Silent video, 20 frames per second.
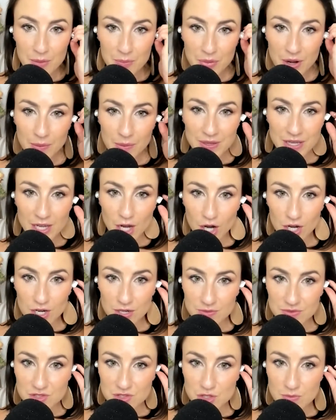Probably
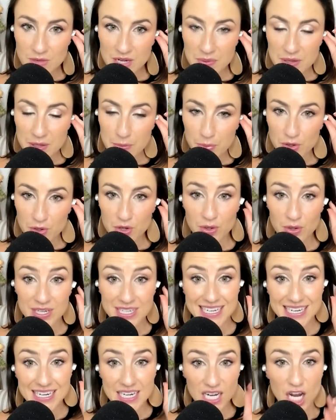aren't too many people are going
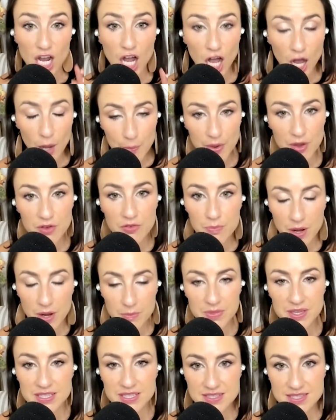to eat a cup of
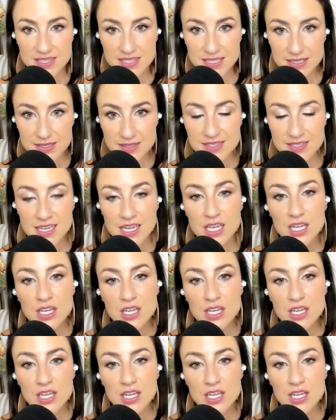pumpkin seeds.